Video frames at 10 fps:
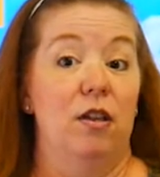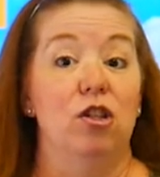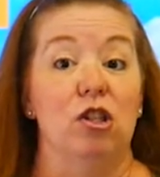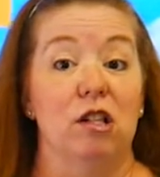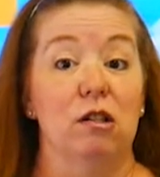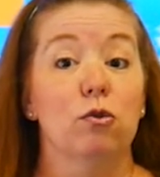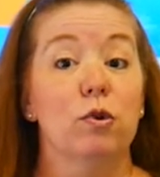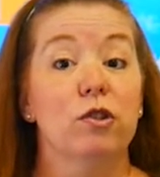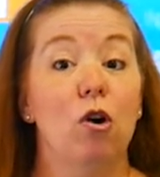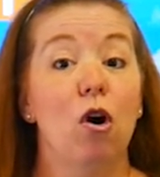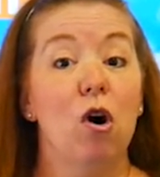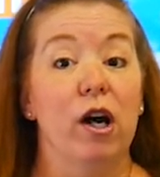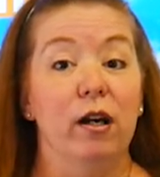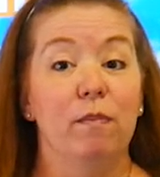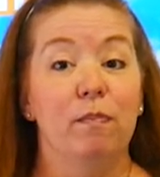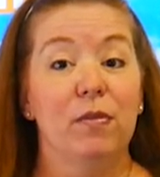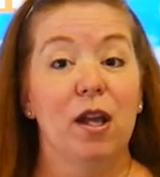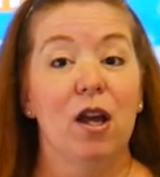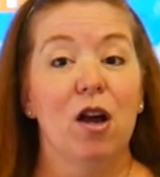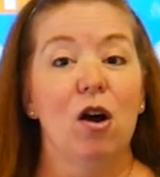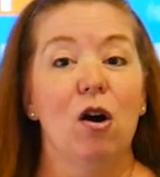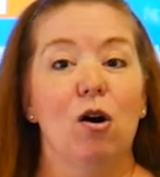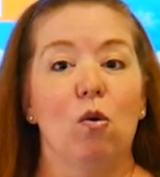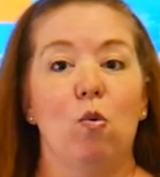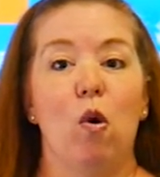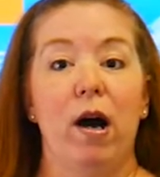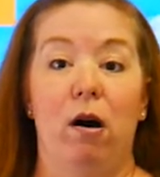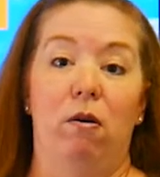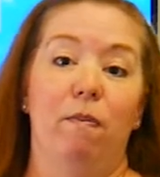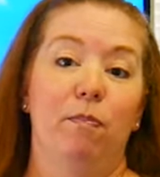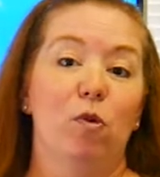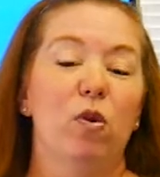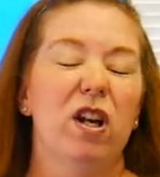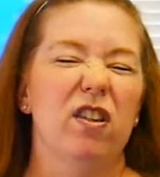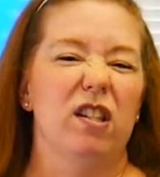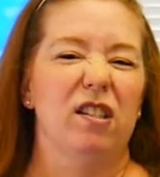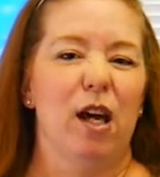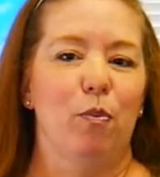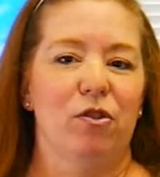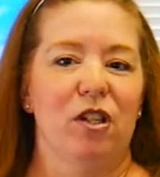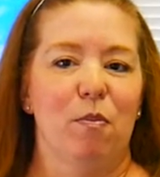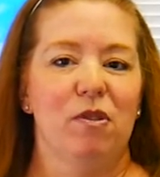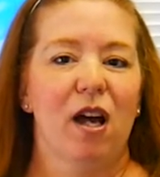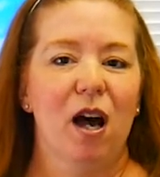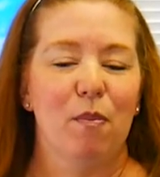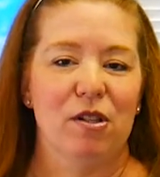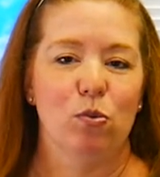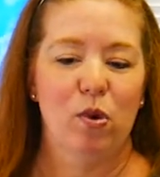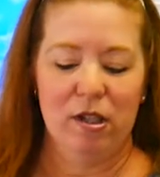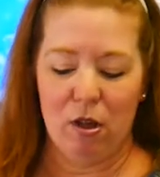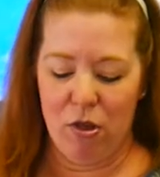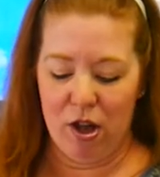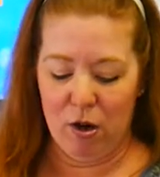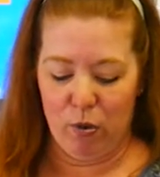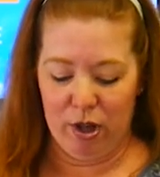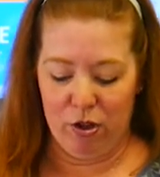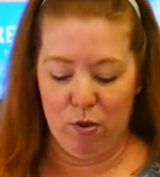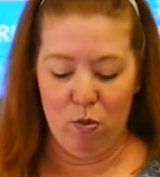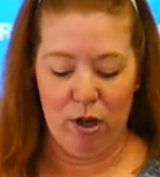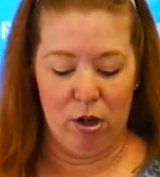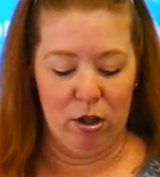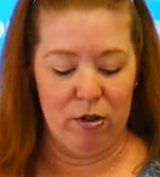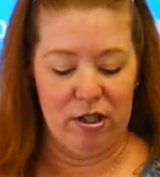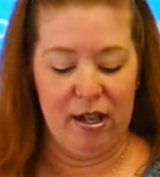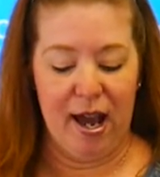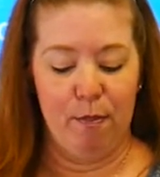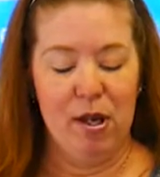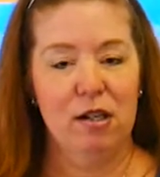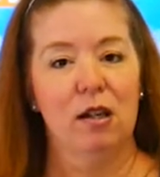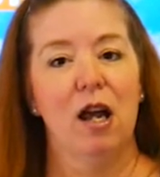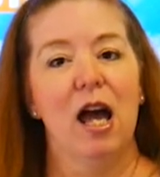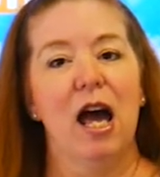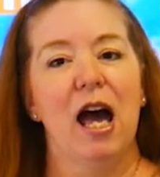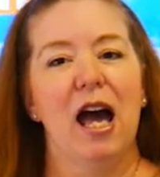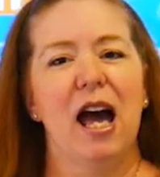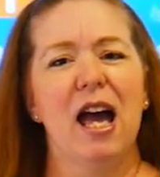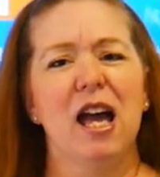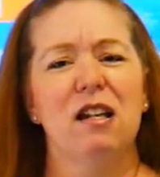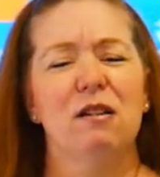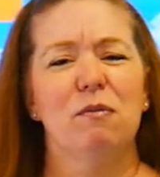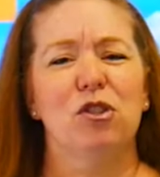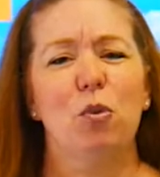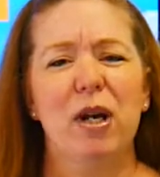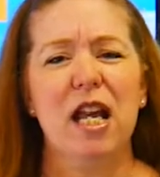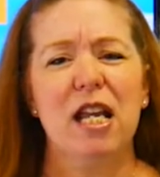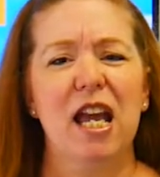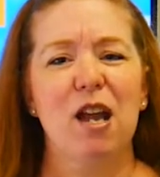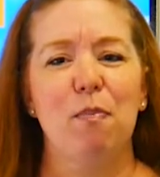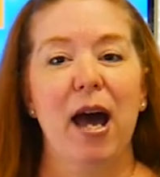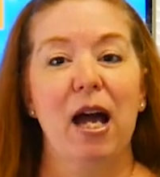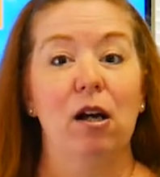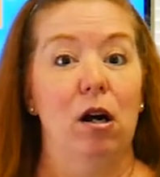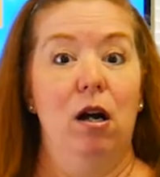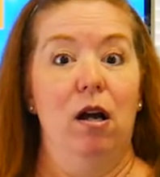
And Jesus was gone. Well, one of the disciples named Thomas wasn't there with them when all of this happened. And so when he came back,